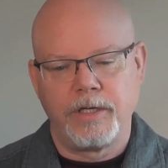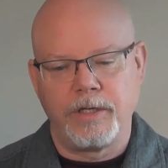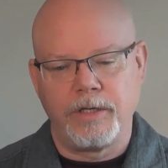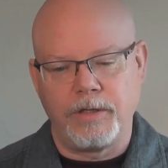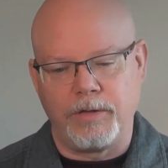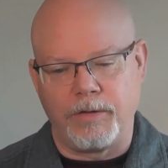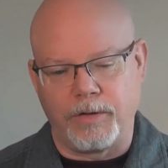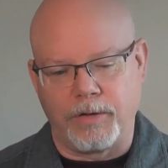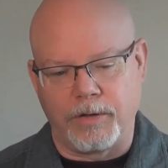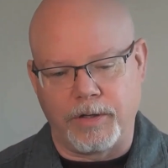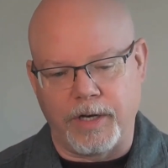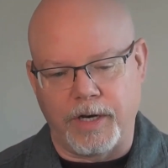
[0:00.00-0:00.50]

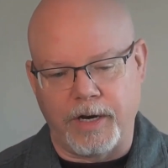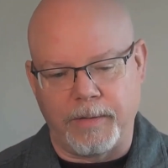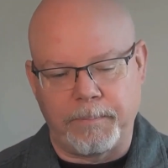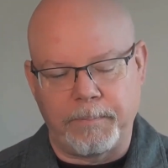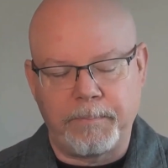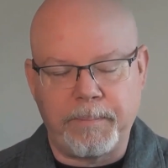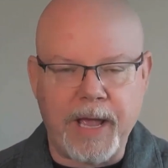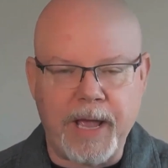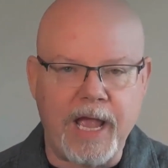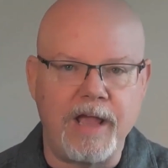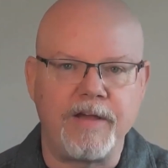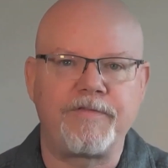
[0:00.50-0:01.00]
you're going to
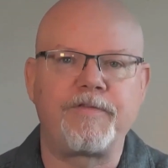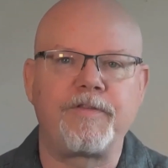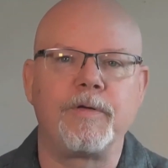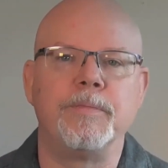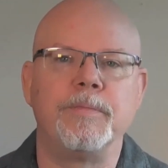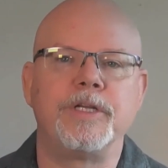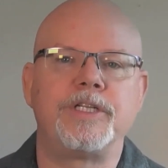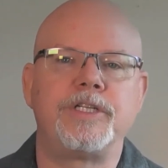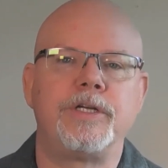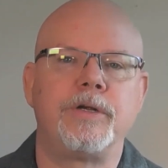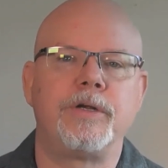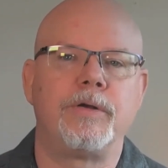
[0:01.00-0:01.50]
pay for
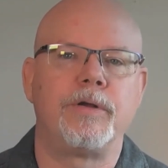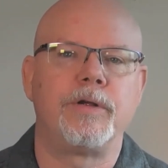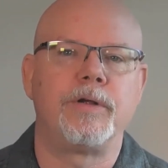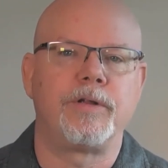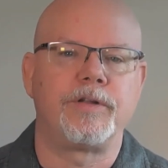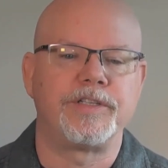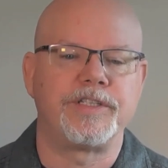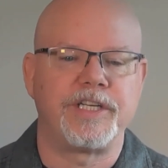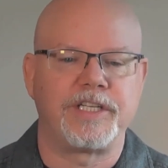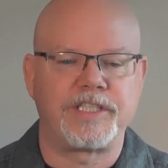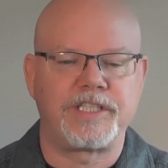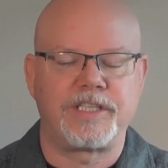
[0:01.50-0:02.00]

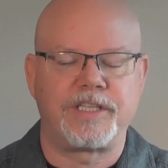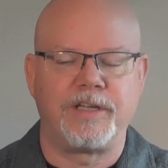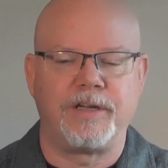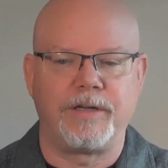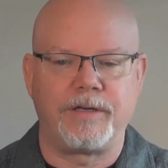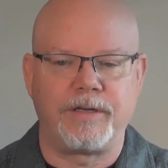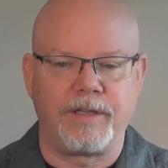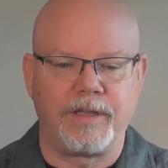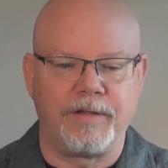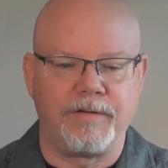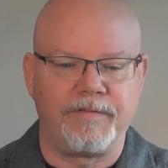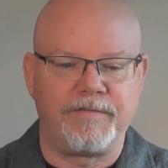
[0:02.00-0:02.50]
materials, it's
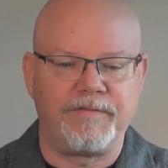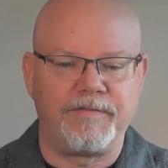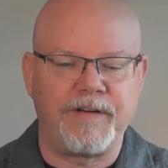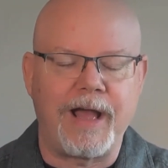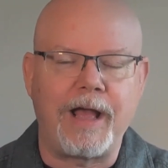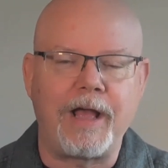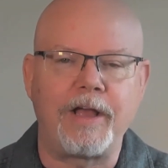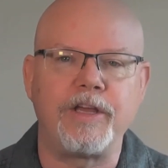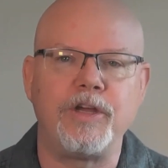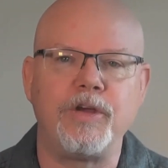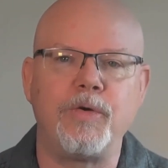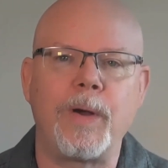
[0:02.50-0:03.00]
the
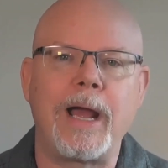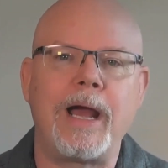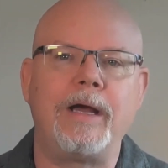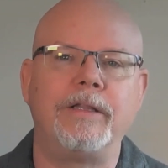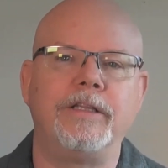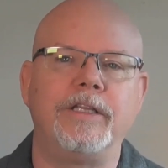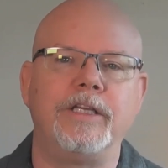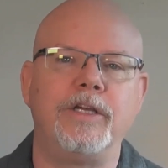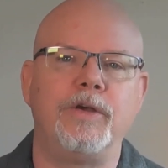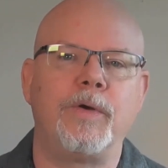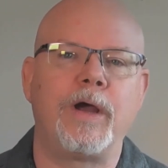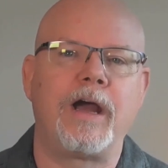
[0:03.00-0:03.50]
value
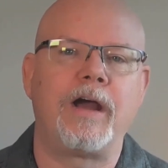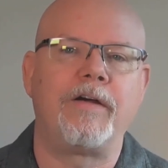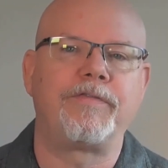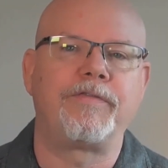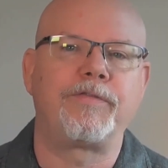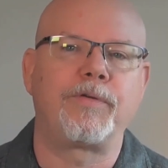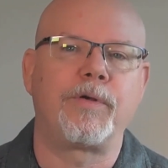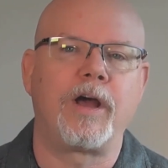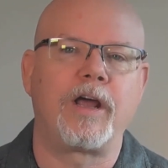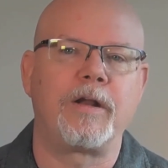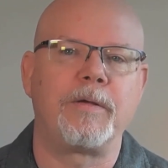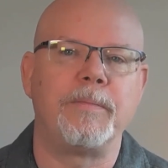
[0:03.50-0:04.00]
add that you have
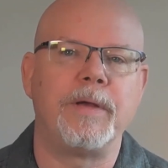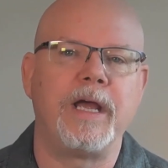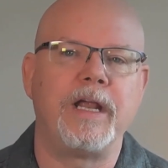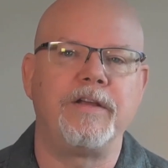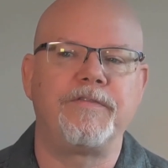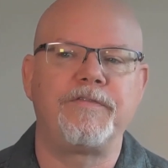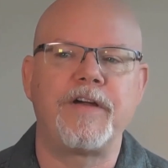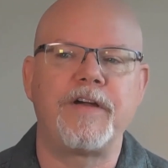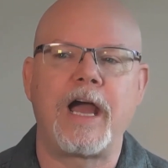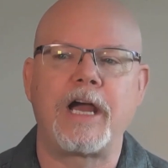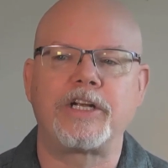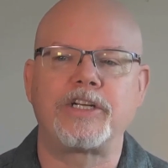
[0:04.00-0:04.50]
throughout a
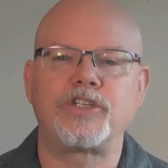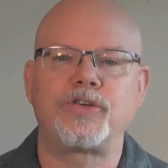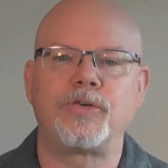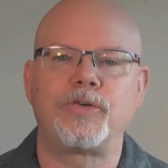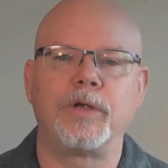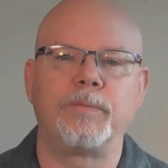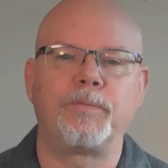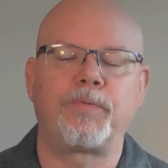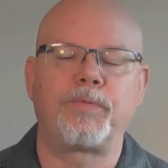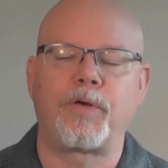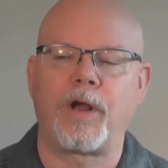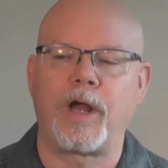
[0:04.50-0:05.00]

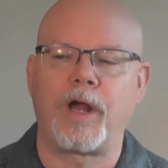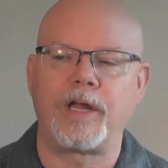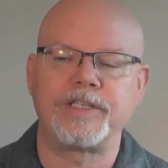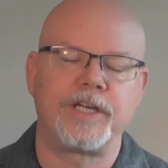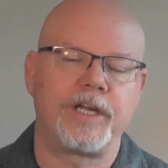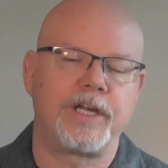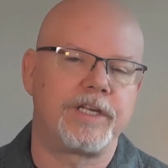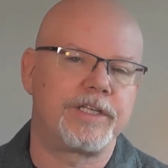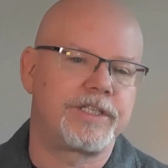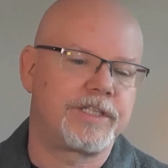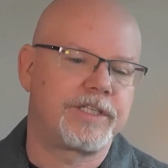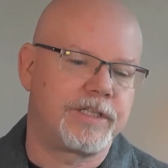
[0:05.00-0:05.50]
manufacturing
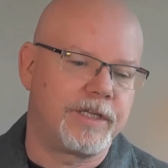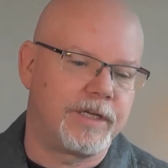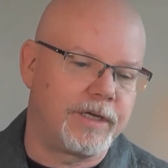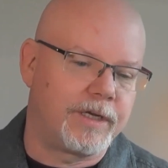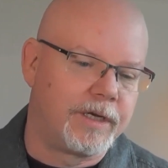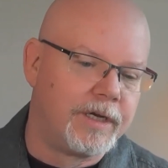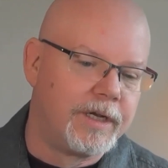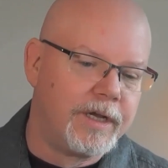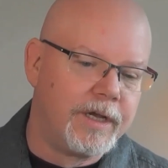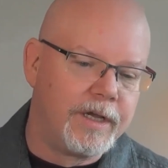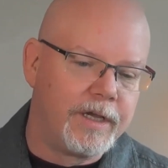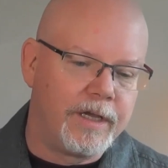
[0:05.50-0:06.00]
process, the
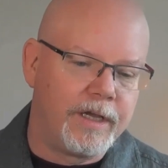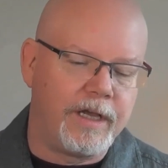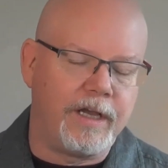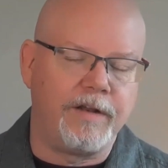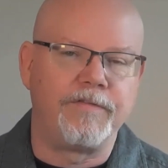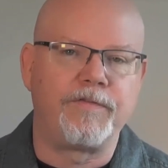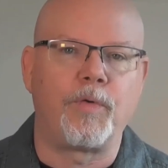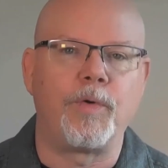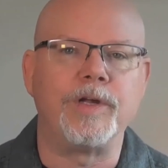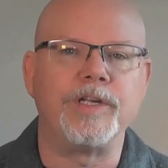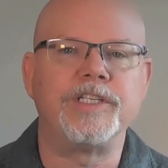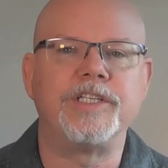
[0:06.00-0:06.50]

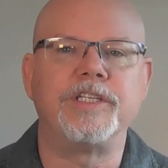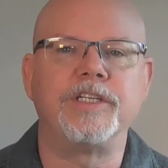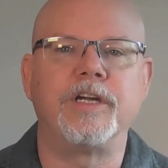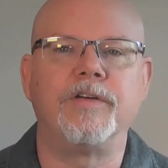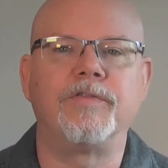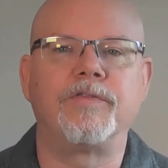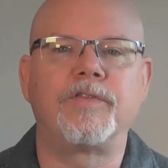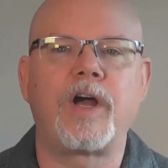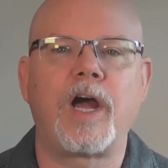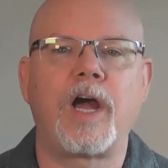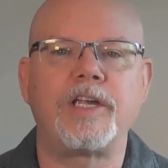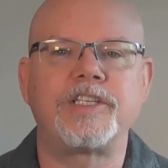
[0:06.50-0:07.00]
invoicing
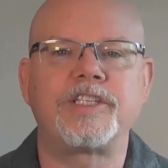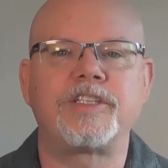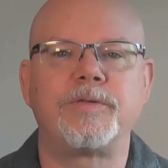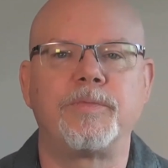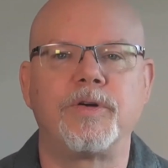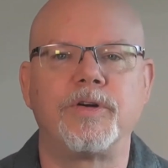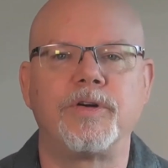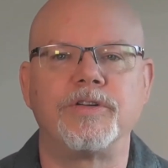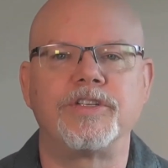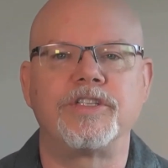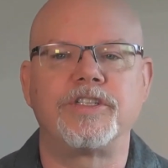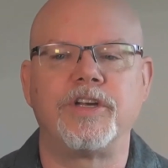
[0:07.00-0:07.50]
of
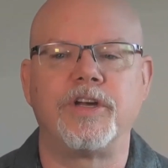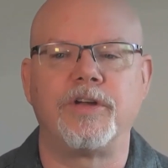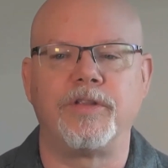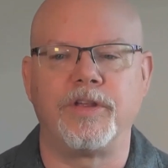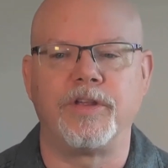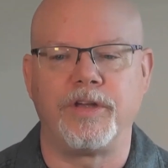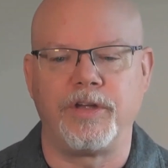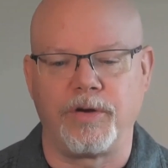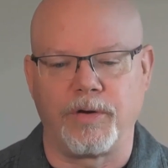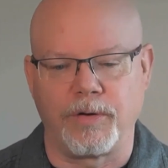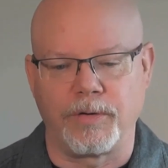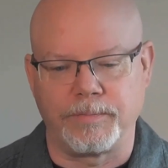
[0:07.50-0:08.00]
customers so
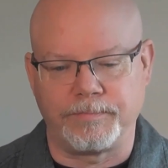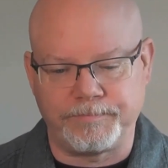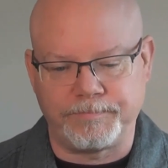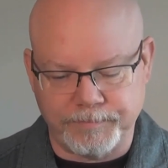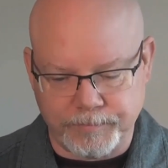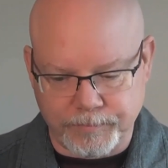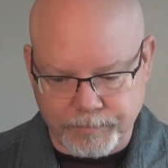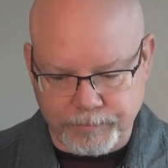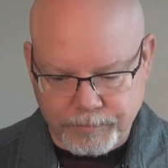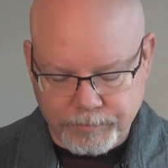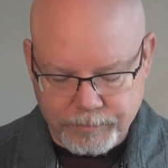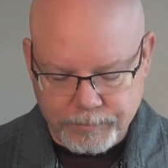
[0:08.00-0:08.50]
that you're
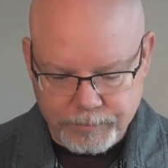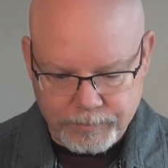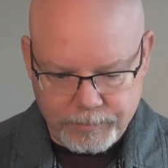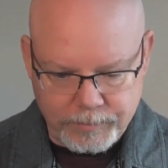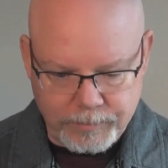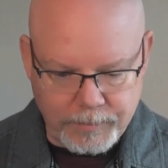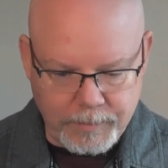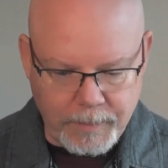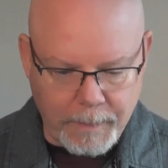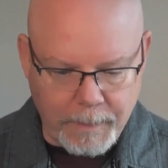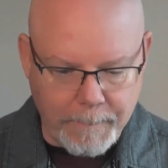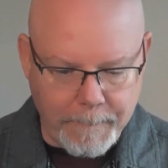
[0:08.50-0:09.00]

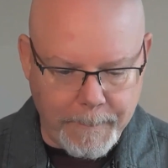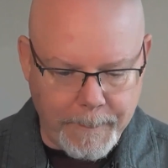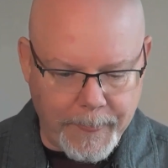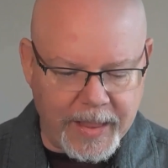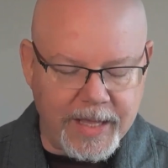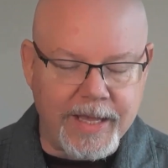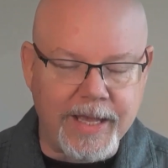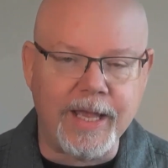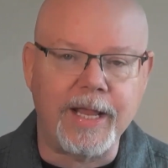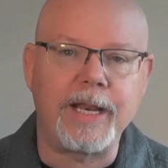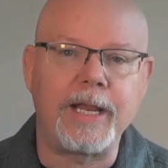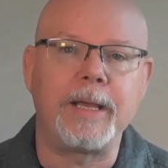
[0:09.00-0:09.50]

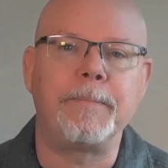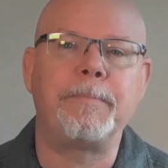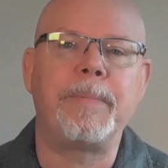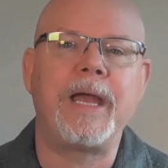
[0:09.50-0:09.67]
getting